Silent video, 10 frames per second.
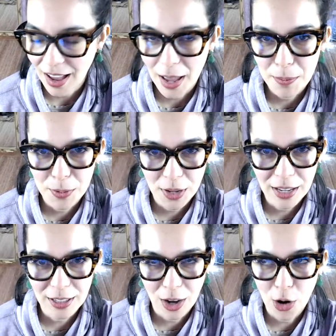I put
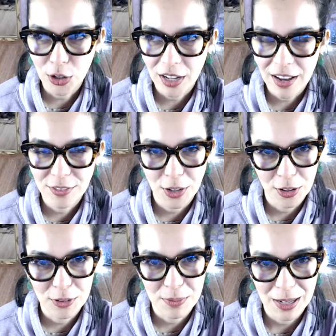I archived
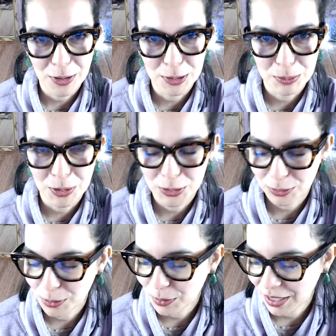all of my old posts
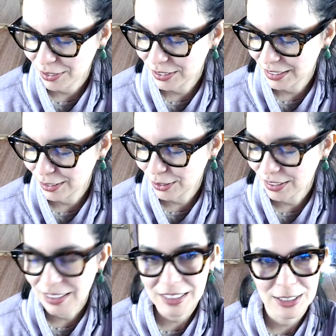from when I was in
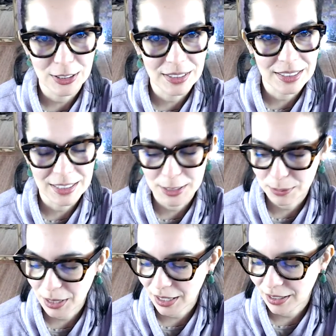college and turned it into
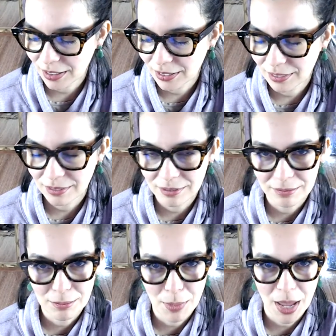my
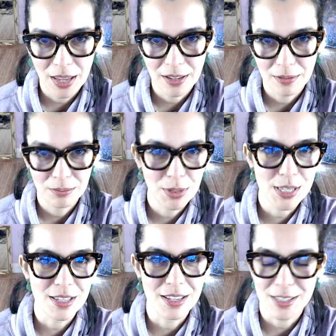my
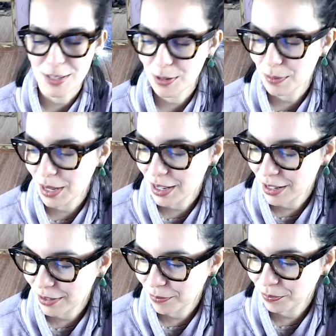business or
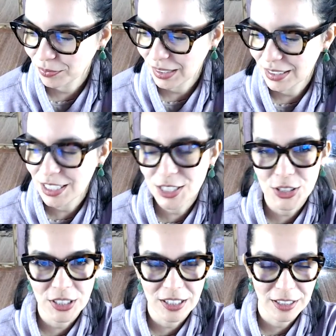my
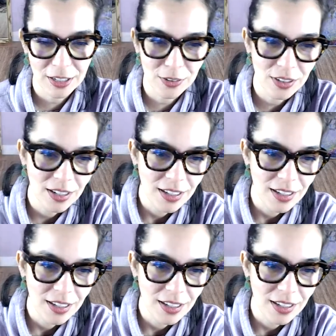teaching account.